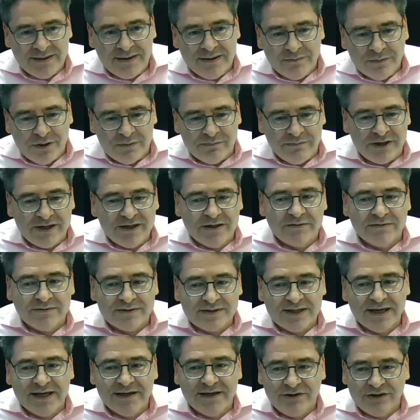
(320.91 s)
but Michael
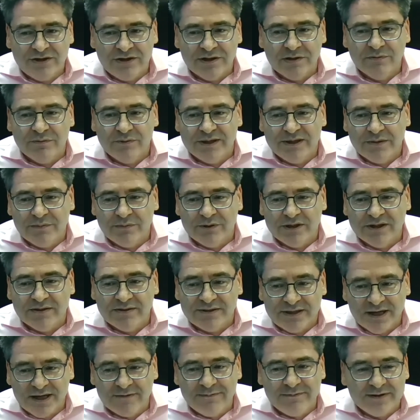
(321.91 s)
said, you know, we could
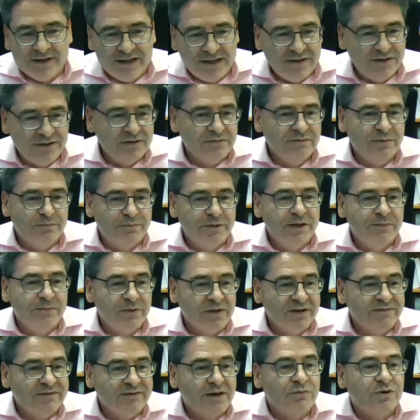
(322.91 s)
definitely do with people
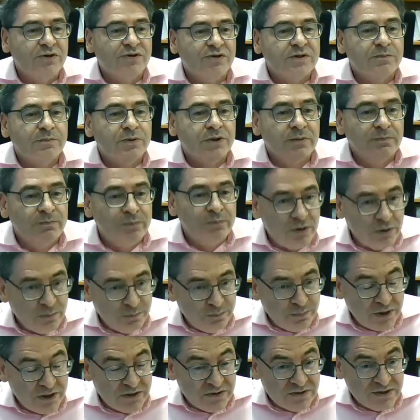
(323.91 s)
if they want to put a blog
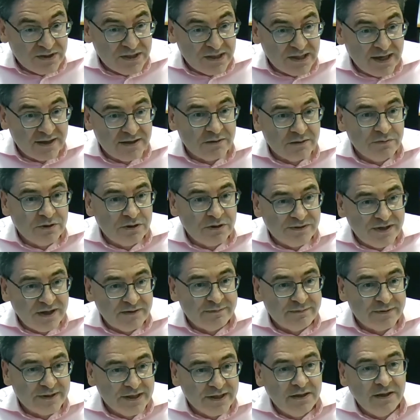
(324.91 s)
post together, we'll
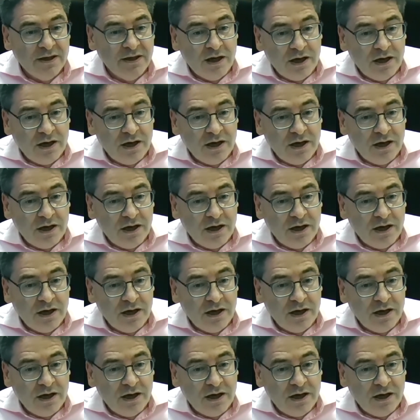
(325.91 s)
definitely